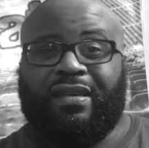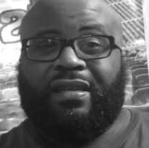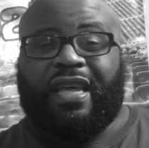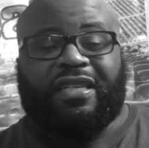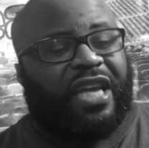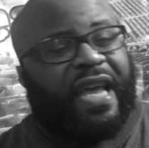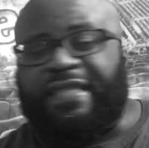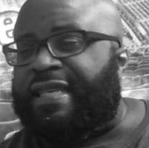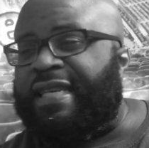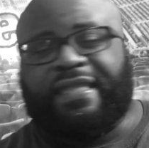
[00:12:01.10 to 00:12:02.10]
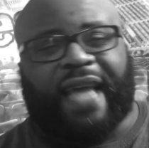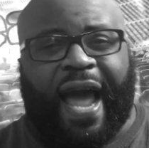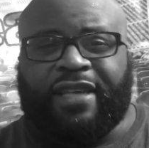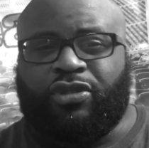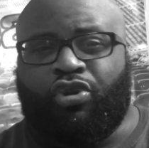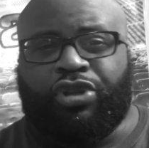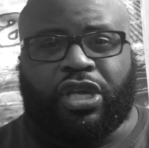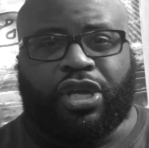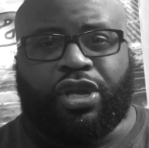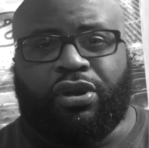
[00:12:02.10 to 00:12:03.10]
They're chasing these guys all
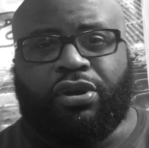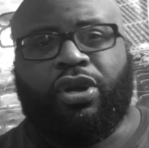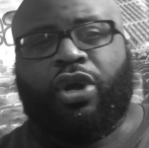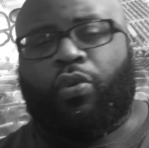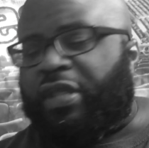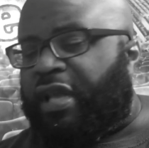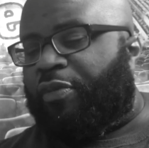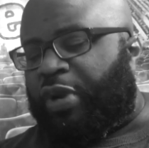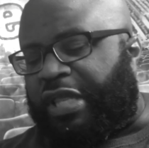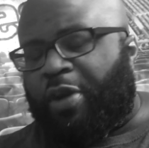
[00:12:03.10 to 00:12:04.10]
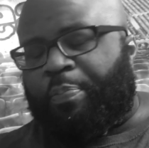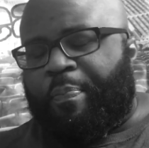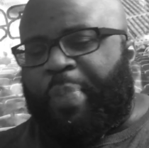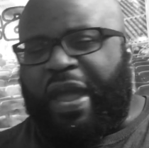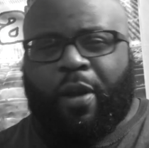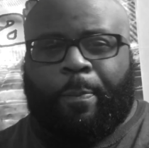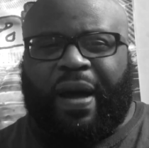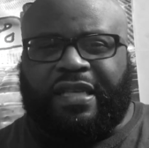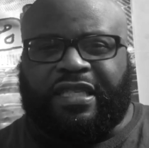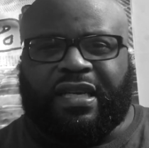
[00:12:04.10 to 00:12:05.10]
year with their bare
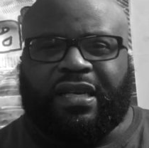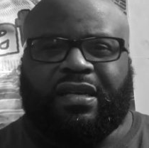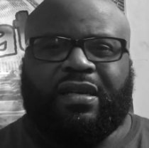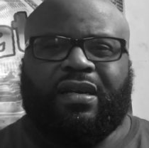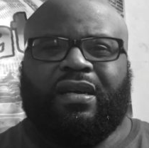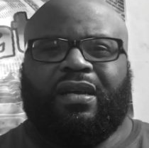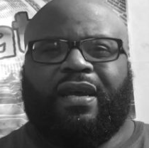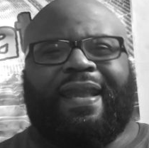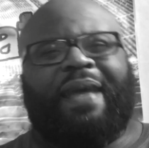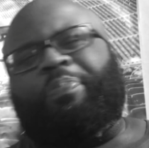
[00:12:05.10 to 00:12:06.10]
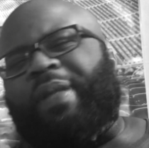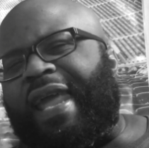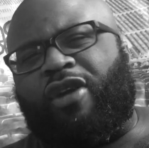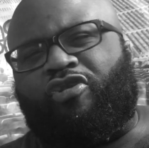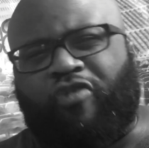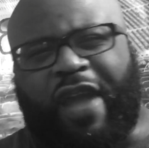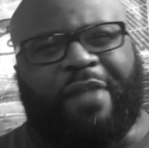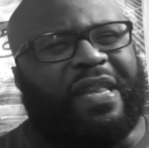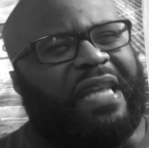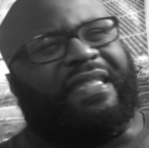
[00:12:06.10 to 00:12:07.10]
budget. And they're playing
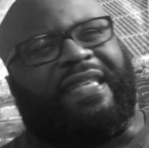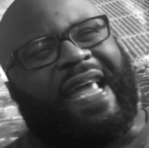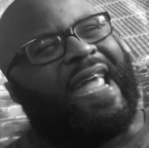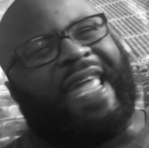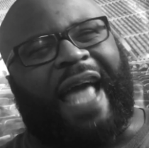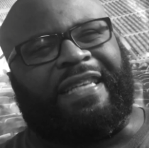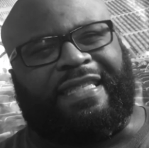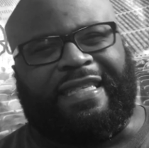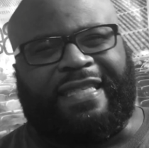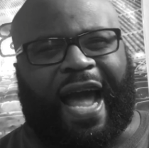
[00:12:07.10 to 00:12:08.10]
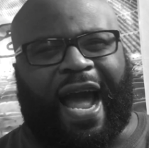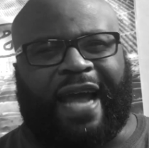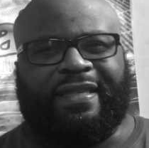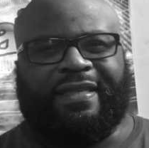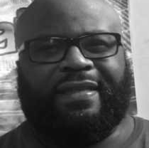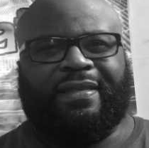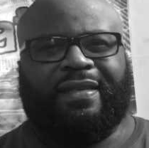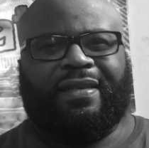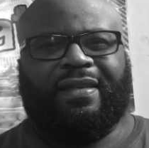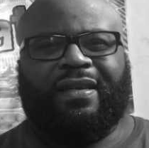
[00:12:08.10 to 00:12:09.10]
great, but they just can't catch these guys.
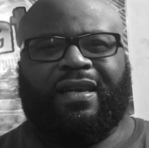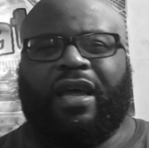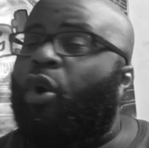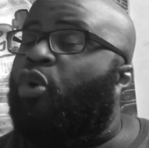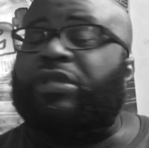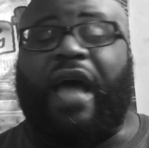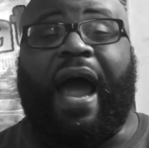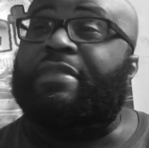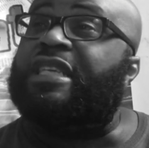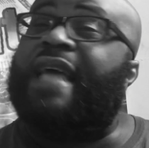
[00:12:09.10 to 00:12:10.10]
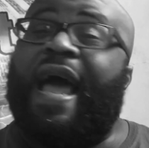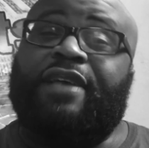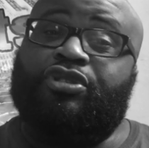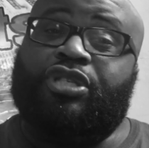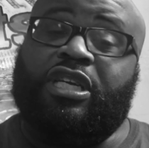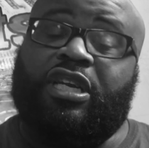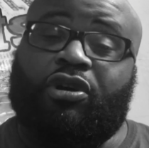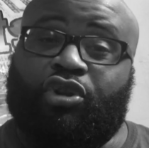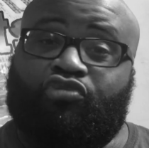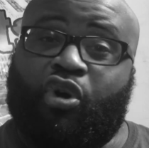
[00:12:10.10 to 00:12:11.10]
And the whole time, these guys are cheating
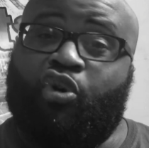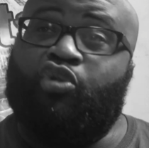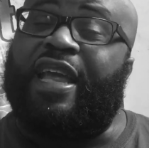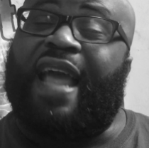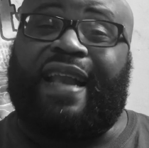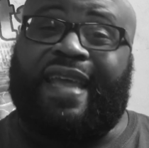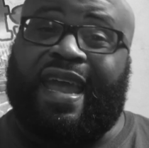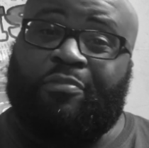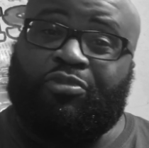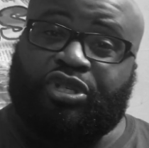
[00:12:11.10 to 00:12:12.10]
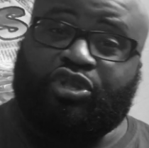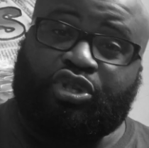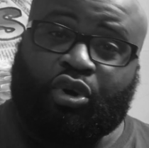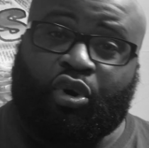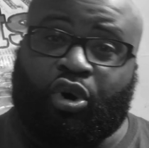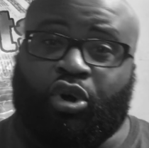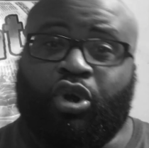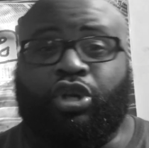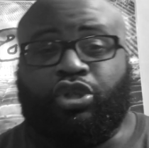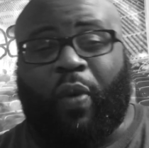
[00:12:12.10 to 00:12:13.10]
on the road. They got cameras installed
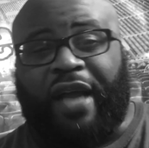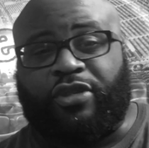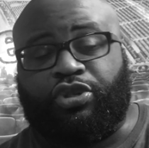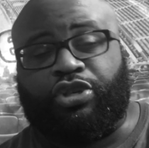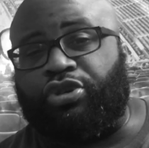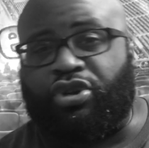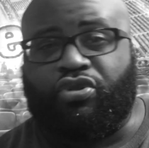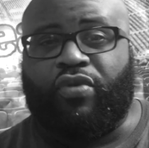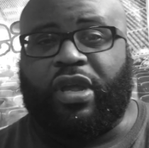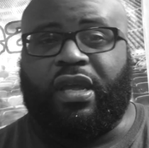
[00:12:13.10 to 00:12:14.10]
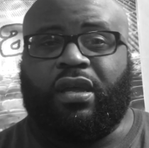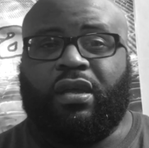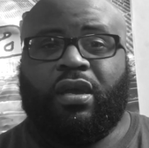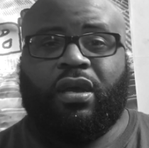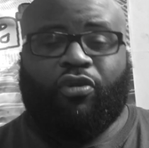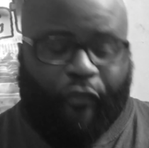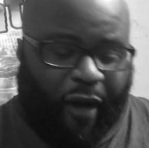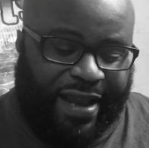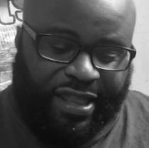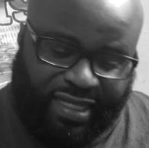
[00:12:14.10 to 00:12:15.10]
to watch what you're doing
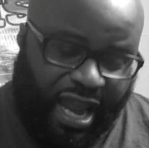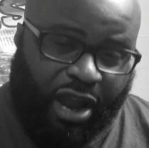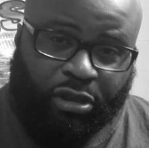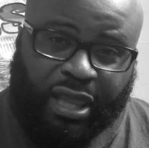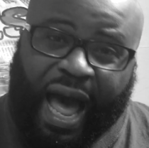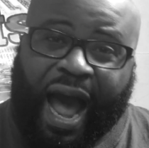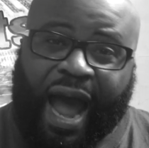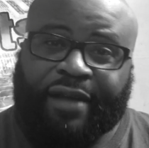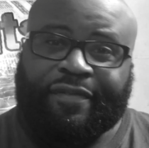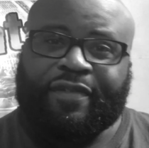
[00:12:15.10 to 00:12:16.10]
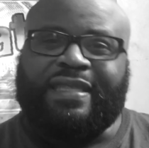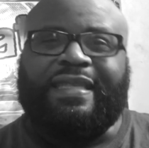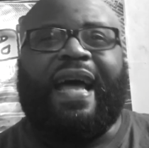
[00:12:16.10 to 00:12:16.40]
right there live. It's